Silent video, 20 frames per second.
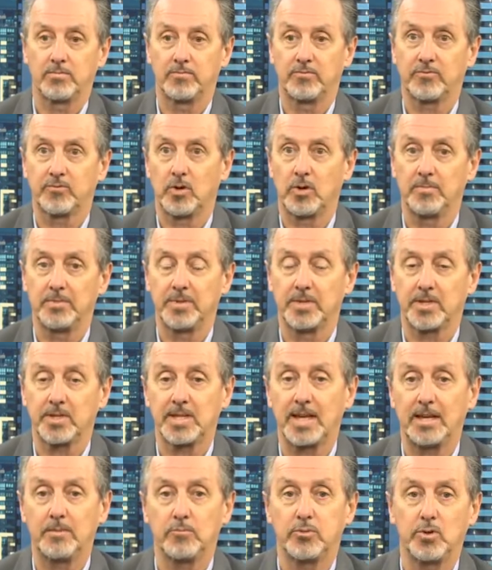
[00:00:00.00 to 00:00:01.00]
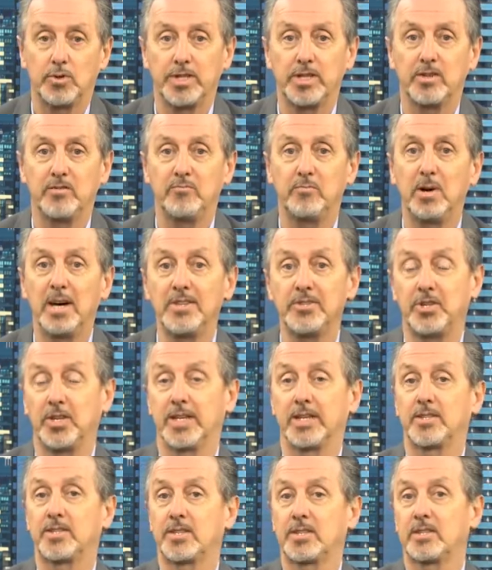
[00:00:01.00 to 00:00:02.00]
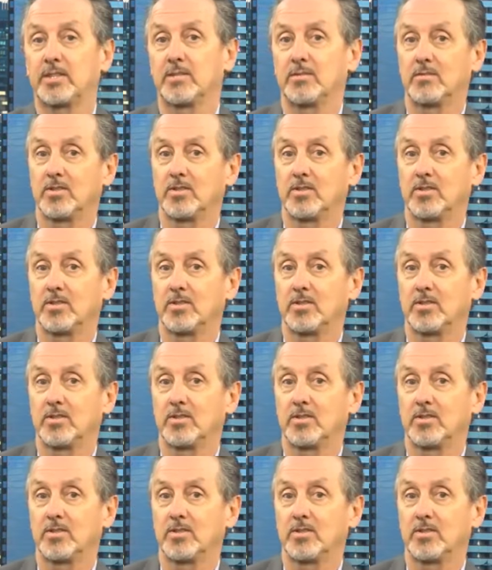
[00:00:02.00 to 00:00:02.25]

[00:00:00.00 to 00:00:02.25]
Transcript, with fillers: from the standpoint of budgets.